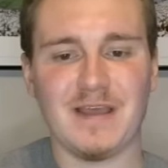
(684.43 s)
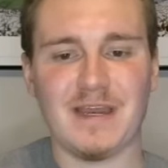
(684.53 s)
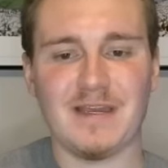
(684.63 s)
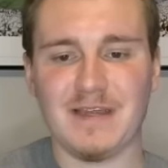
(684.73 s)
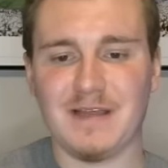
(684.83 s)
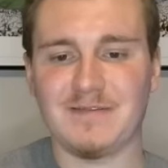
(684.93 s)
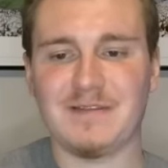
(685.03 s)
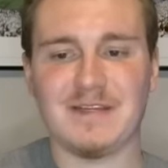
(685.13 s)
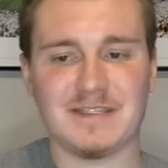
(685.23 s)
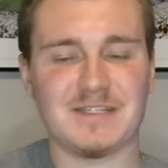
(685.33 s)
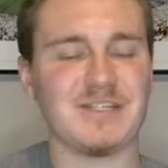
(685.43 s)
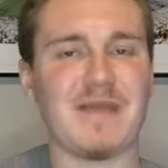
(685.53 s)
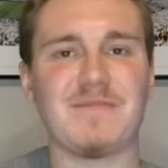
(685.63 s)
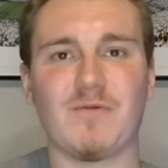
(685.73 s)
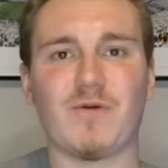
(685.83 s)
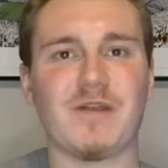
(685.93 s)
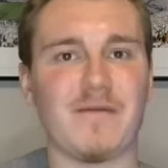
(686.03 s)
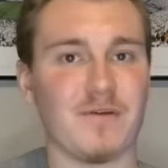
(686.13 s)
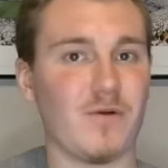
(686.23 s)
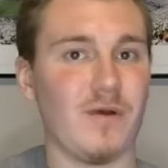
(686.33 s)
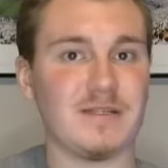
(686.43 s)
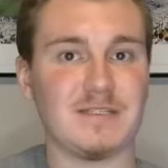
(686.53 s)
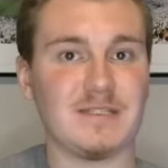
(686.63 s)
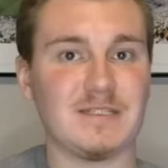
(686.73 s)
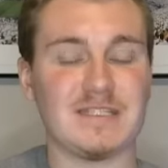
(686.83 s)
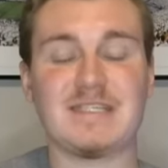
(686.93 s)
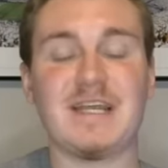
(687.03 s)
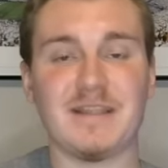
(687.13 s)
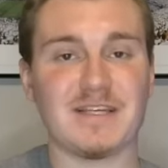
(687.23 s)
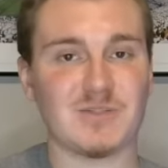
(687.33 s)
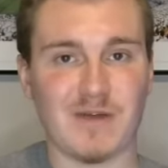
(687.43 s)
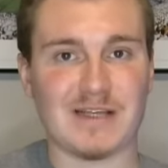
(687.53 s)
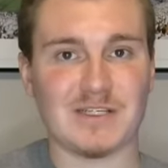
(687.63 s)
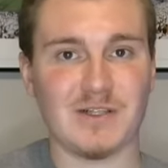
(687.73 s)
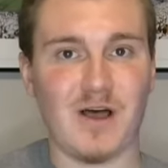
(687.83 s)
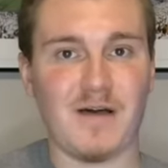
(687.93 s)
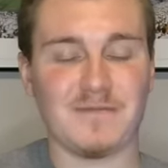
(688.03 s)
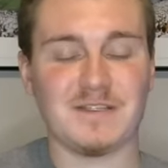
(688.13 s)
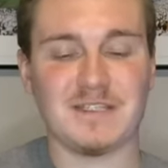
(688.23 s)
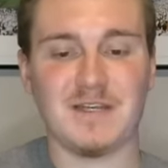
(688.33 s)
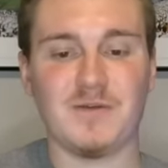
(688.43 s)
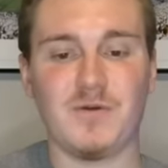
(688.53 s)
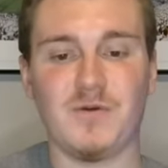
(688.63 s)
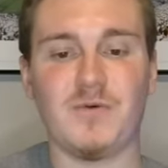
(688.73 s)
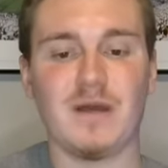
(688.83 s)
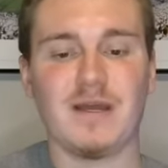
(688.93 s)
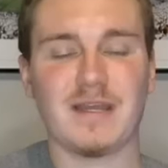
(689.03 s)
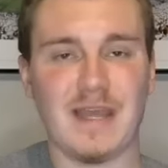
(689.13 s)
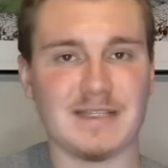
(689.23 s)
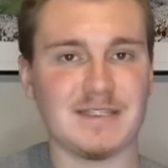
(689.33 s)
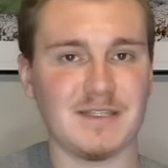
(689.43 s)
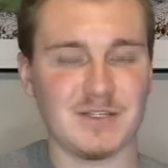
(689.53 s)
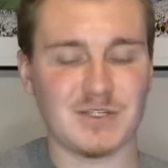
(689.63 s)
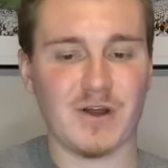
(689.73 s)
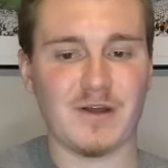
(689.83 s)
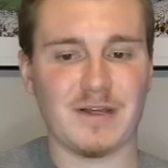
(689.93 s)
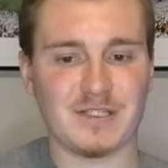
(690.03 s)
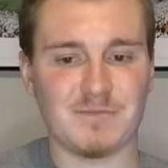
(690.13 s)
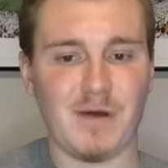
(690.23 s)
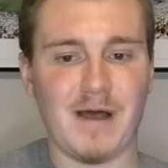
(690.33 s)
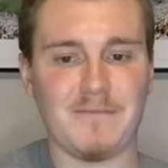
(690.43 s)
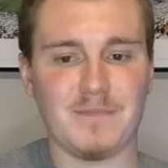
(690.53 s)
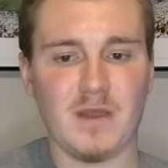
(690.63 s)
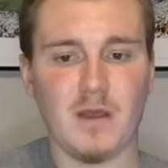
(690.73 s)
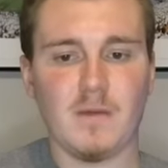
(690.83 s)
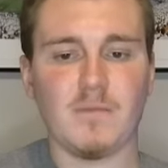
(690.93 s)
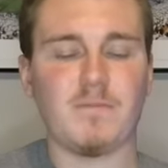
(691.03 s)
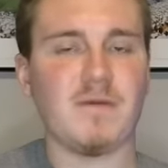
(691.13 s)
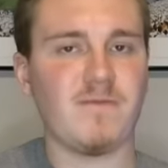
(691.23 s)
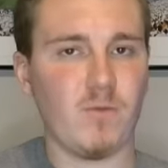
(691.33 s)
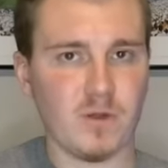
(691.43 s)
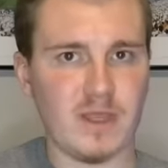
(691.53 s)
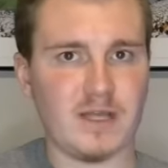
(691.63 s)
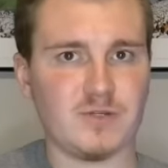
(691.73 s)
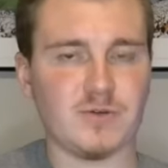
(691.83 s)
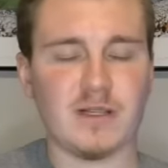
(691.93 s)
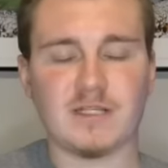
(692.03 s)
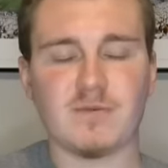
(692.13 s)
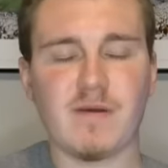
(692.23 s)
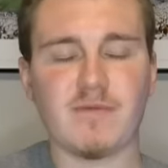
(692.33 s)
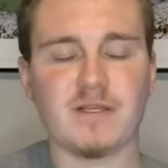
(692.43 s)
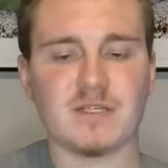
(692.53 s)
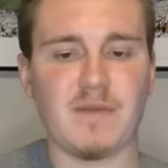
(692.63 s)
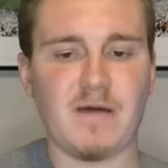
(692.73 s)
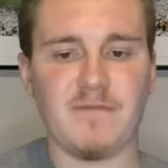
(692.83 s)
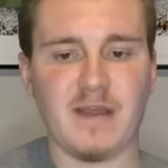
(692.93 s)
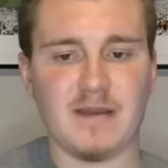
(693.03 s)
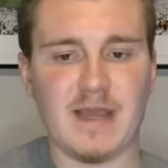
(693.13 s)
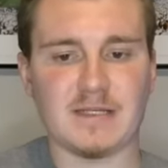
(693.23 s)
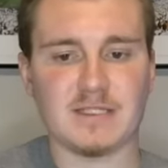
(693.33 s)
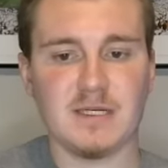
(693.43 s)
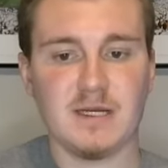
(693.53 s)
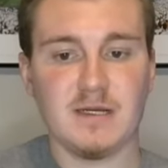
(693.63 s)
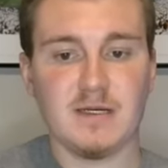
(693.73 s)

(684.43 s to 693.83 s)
And it's a shame that we're never going to see this wrestle-off to see who gets the starting spot. But before the injury, let's remember this about Van Ness.